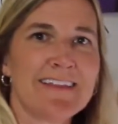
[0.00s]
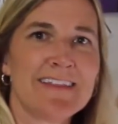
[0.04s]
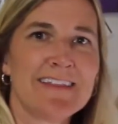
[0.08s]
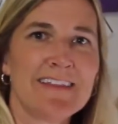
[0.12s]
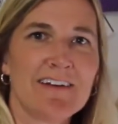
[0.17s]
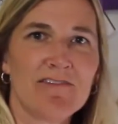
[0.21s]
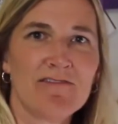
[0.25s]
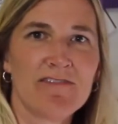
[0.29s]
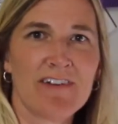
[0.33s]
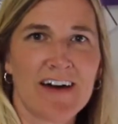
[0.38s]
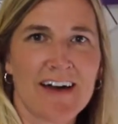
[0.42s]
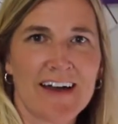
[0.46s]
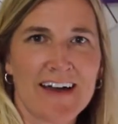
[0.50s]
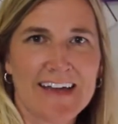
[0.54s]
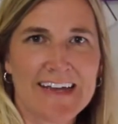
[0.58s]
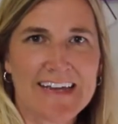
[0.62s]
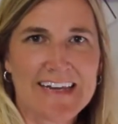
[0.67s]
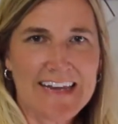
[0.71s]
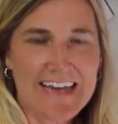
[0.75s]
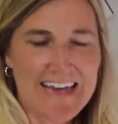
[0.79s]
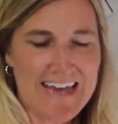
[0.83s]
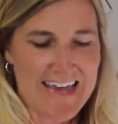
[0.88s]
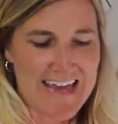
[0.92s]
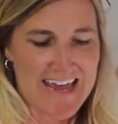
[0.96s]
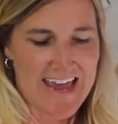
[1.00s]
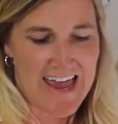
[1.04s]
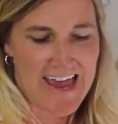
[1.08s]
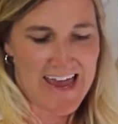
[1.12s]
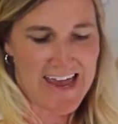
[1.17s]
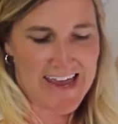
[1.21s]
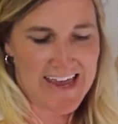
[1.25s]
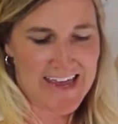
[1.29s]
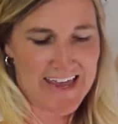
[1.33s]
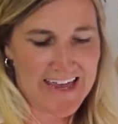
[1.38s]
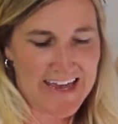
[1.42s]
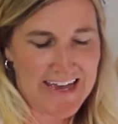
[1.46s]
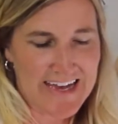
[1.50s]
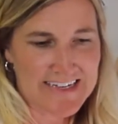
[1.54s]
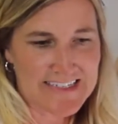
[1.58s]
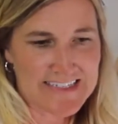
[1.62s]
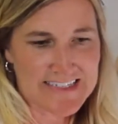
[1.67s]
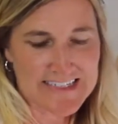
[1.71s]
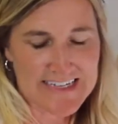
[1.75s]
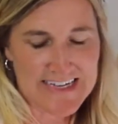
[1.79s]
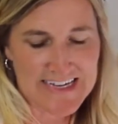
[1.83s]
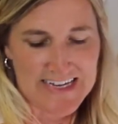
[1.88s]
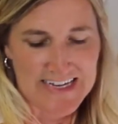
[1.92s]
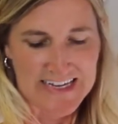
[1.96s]
the vine. And
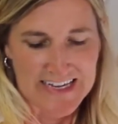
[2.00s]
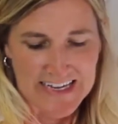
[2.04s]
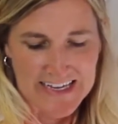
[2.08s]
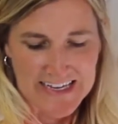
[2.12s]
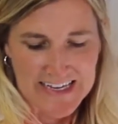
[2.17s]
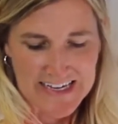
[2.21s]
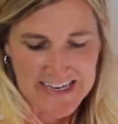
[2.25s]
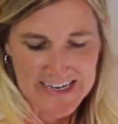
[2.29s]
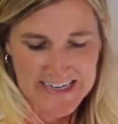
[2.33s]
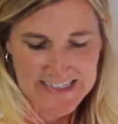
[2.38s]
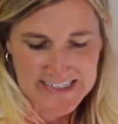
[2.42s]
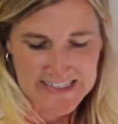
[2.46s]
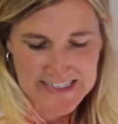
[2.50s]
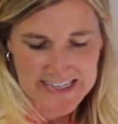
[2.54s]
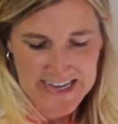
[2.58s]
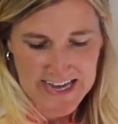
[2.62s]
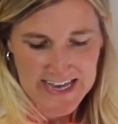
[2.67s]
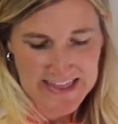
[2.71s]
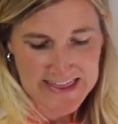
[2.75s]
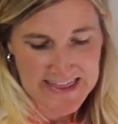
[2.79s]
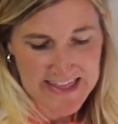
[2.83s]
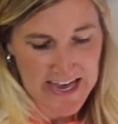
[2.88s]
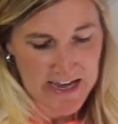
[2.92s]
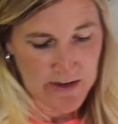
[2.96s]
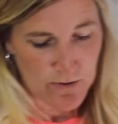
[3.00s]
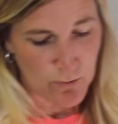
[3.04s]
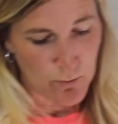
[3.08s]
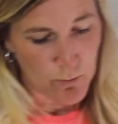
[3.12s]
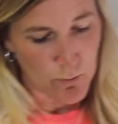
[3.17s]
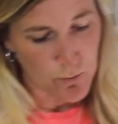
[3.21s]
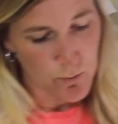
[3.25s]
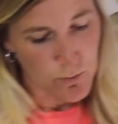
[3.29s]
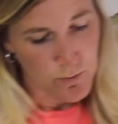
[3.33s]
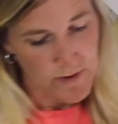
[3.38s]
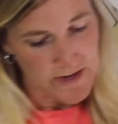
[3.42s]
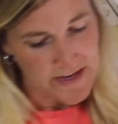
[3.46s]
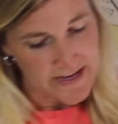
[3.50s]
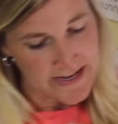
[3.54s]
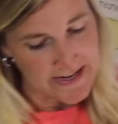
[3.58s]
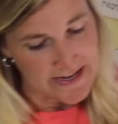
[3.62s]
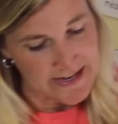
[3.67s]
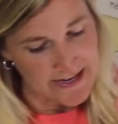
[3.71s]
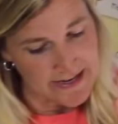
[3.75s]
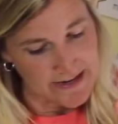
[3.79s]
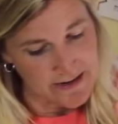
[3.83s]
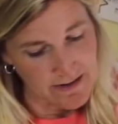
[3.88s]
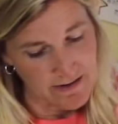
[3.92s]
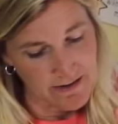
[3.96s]
he said that
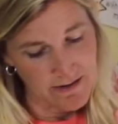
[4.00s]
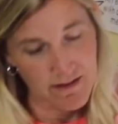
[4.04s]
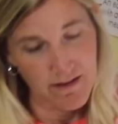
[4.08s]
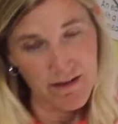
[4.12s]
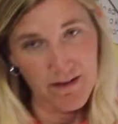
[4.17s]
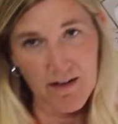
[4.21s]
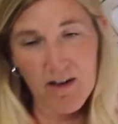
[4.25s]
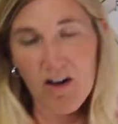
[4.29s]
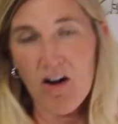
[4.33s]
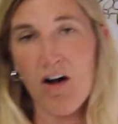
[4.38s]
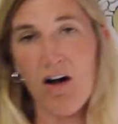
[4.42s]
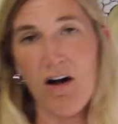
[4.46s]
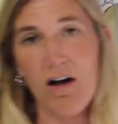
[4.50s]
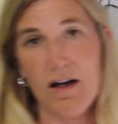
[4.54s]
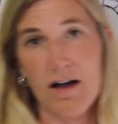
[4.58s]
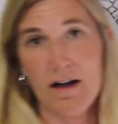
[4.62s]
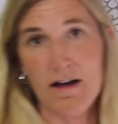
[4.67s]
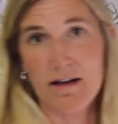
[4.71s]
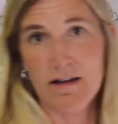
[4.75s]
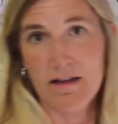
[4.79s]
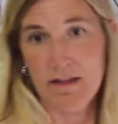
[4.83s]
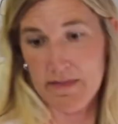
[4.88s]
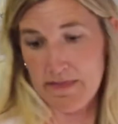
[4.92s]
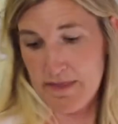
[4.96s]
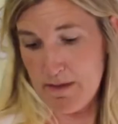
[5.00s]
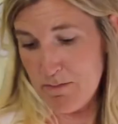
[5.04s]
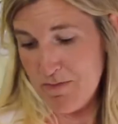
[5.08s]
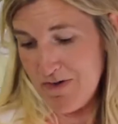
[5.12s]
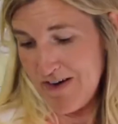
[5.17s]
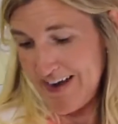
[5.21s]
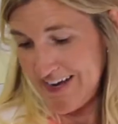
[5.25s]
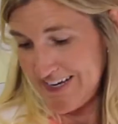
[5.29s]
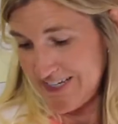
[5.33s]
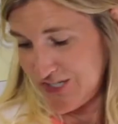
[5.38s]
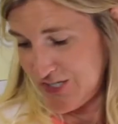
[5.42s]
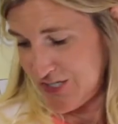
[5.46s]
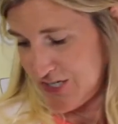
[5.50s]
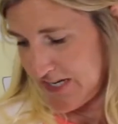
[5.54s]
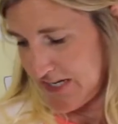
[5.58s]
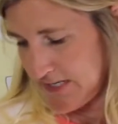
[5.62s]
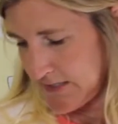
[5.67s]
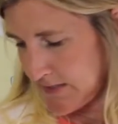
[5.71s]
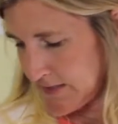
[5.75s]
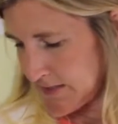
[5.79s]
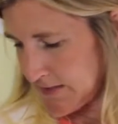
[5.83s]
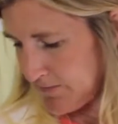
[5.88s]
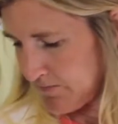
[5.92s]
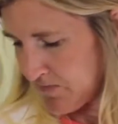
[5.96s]
we are the
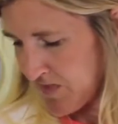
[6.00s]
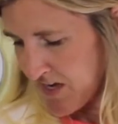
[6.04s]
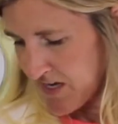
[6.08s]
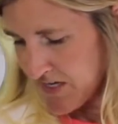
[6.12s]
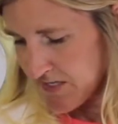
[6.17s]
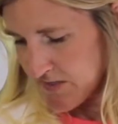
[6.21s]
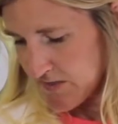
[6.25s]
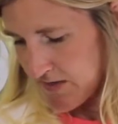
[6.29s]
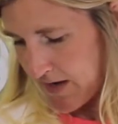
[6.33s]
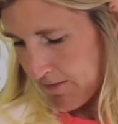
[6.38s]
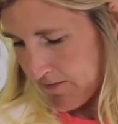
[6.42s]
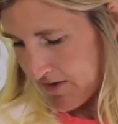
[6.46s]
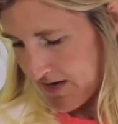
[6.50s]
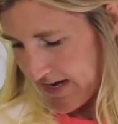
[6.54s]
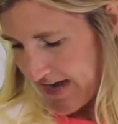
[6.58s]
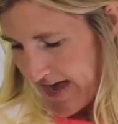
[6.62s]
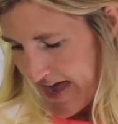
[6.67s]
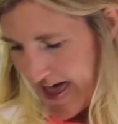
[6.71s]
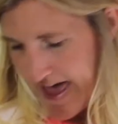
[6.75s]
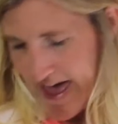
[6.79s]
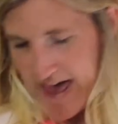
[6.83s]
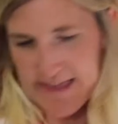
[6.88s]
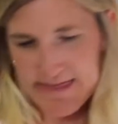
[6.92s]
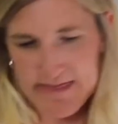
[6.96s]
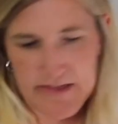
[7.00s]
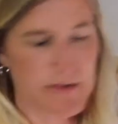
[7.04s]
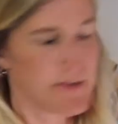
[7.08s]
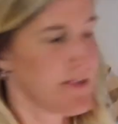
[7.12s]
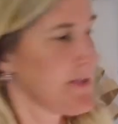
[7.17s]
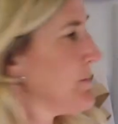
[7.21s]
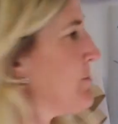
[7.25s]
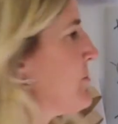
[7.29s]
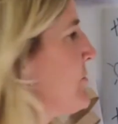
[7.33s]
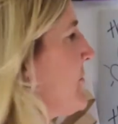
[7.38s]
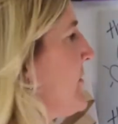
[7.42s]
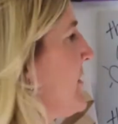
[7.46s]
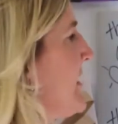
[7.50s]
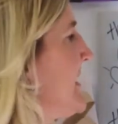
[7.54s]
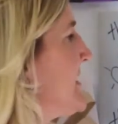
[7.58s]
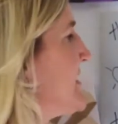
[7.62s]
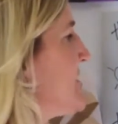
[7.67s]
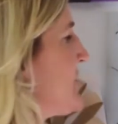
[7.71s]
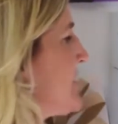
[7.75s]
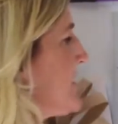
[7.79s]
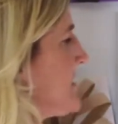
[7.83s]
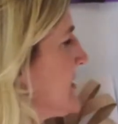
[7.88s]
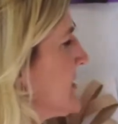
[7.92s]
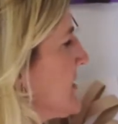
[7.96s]
branches. So I'm going to add those
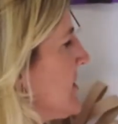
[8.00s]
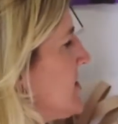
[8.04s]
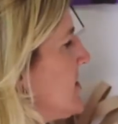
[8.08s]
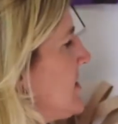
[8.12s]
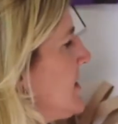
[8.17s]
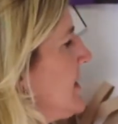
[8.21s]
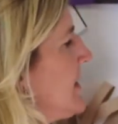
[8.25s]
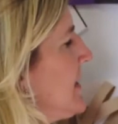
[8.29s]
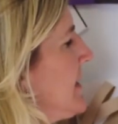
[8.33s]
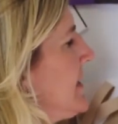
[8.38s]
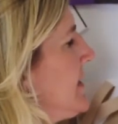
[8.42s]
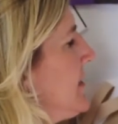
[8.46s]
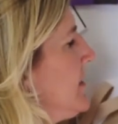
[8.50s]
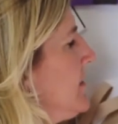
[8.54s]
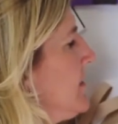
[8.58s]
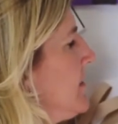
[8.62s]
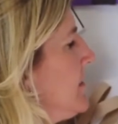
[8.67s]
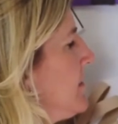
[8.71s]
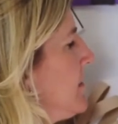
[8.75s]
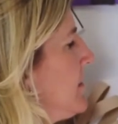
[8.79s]
branches on.